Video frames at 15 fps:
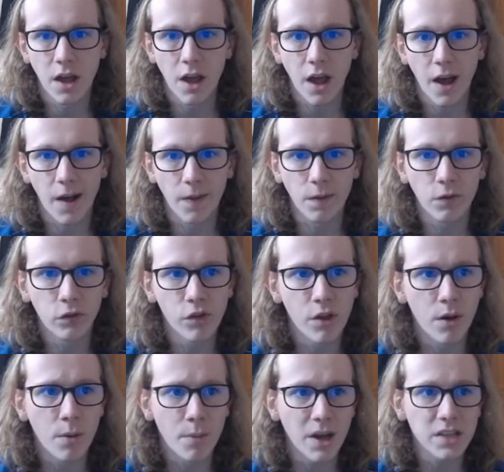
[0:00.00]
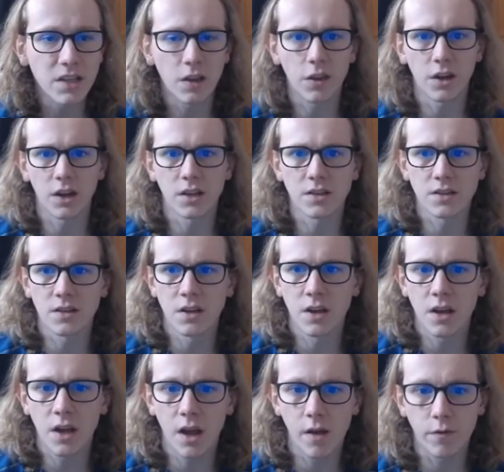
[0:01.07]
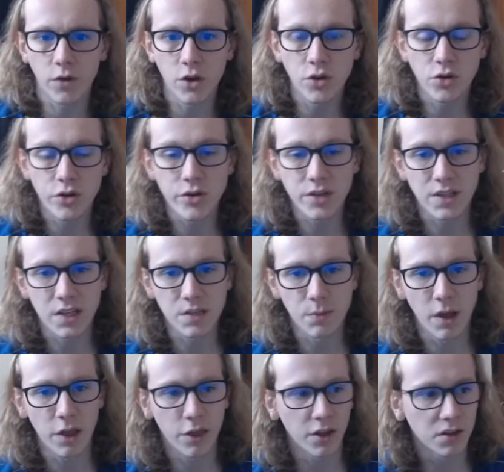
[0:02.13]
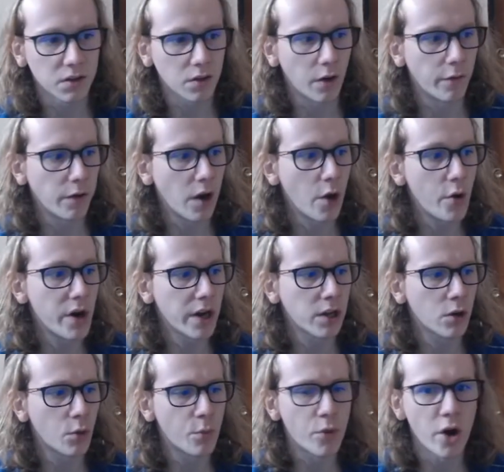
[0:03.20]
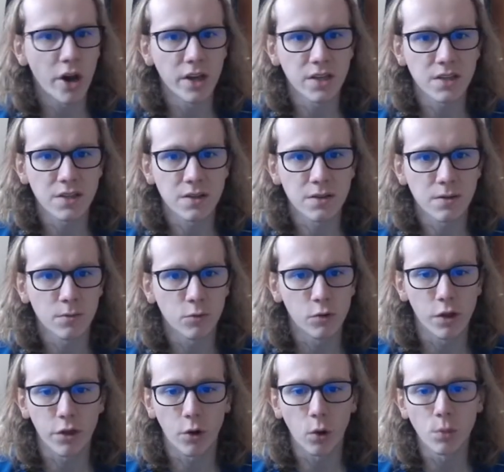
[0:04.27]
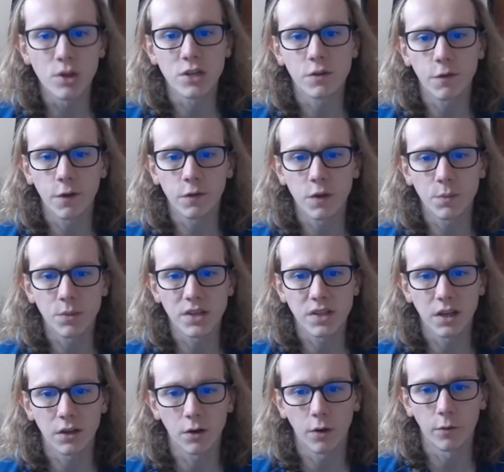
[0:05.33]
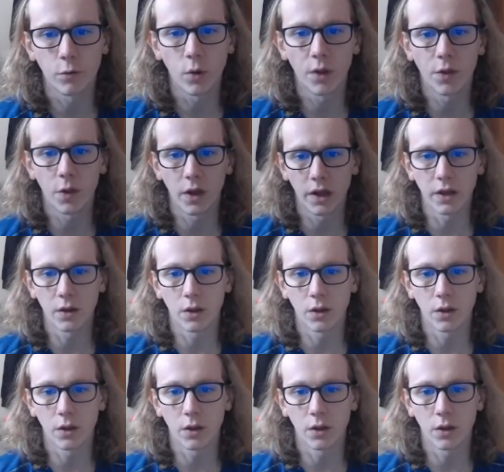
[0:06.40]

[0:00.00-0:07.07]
And the amazing thing is, if you use this method of lowering your price with almost 50% of what they